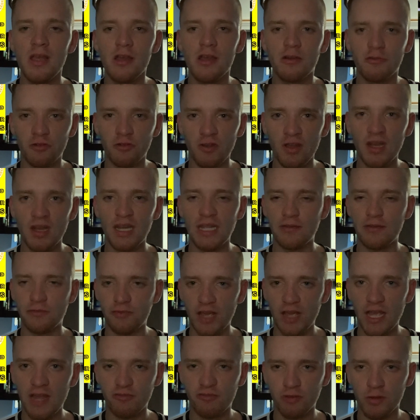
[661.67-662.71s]
really
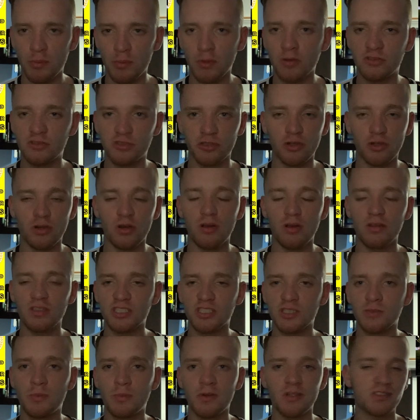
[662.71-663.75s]
favourable draws,
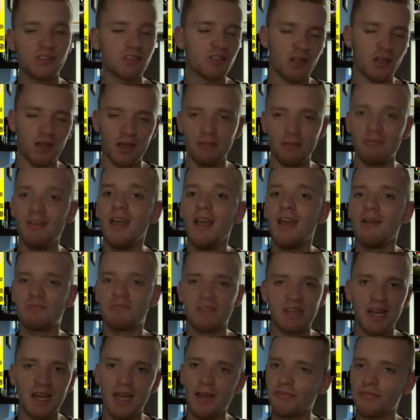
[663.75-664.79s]
but no, we
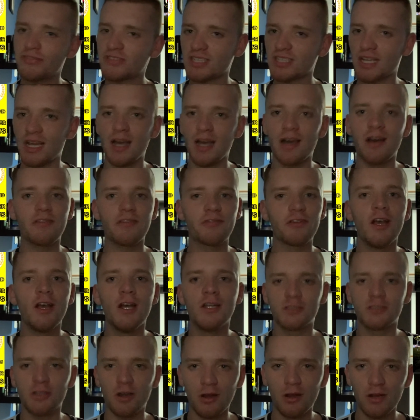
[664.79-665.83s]
have to have
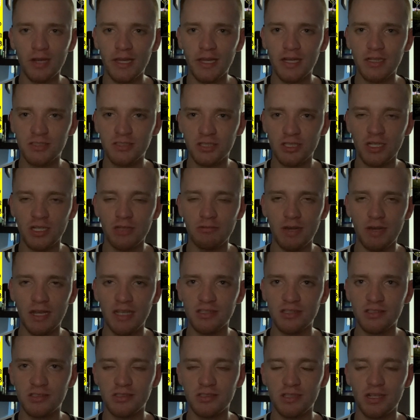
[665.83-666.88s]
Darlington away,
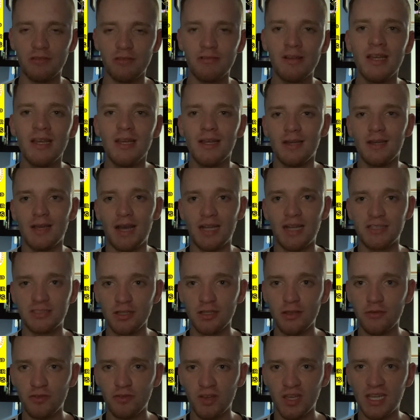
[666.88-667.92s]
so I do
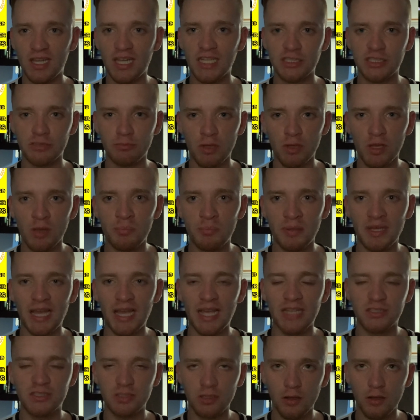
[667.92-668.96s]
think it will be a
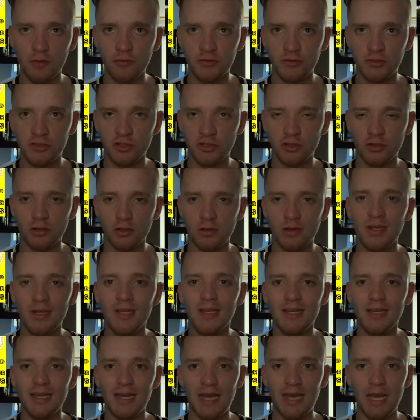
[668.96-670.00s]
tough draw,
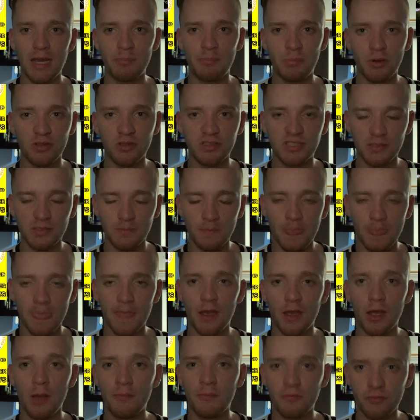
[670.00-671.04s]
but
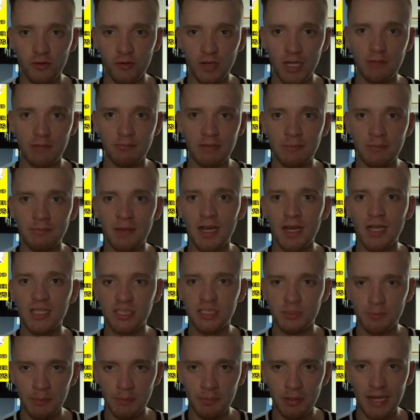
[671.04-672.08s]
hopefully we might
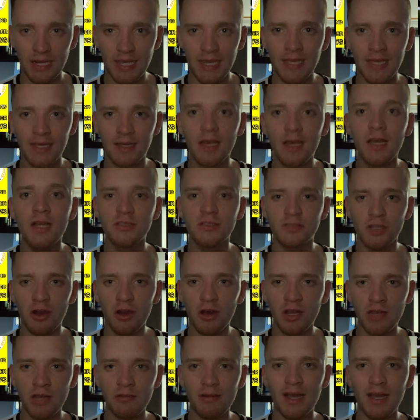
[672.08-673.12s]
be playing
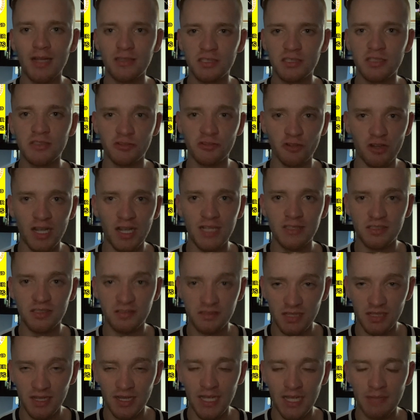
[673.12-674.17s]
Darlow at the right
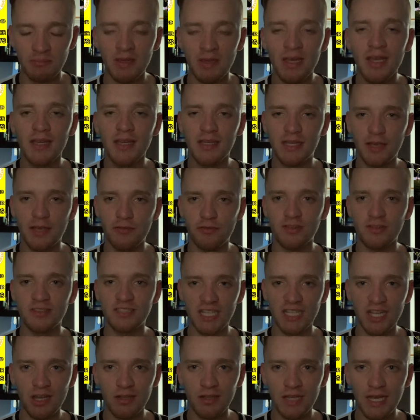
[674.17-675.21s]
time, given they
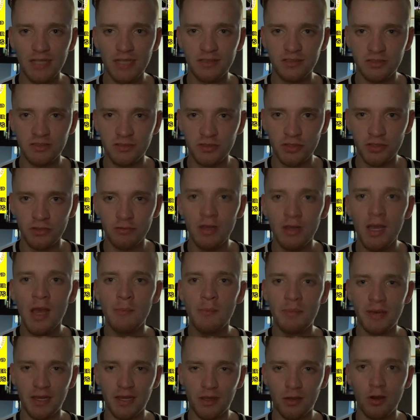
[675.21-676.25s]
are yet to
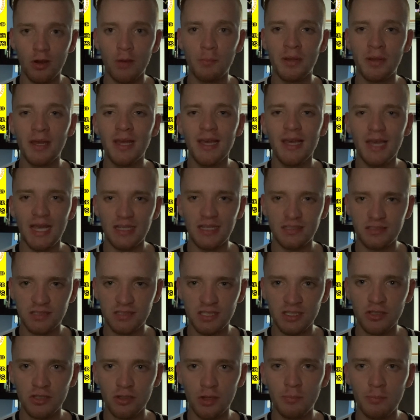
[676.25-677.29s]
pick up a
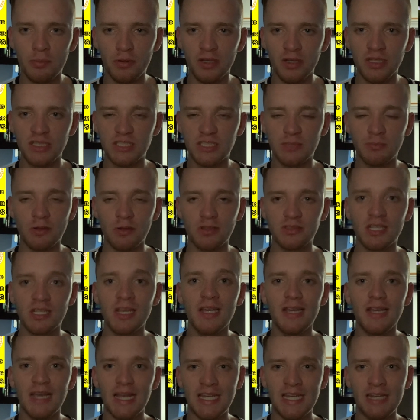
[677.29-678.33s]
single point. But
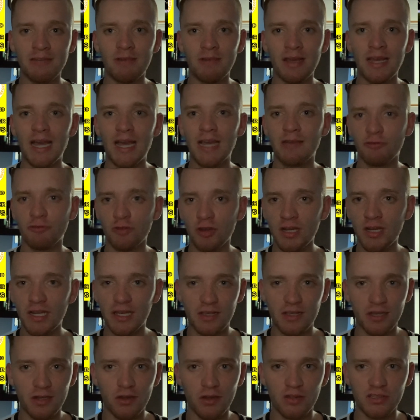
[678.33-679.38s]
anyway, I really
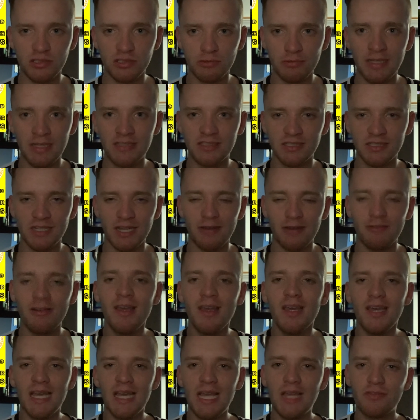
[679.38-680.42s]
cannot wait now.
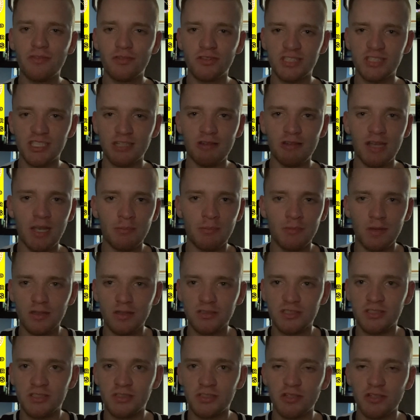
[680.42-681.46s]
Even though I am not
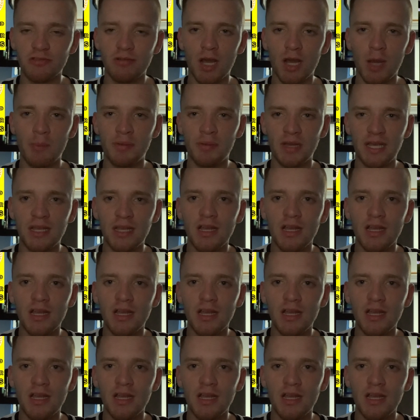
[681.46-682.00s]
too happy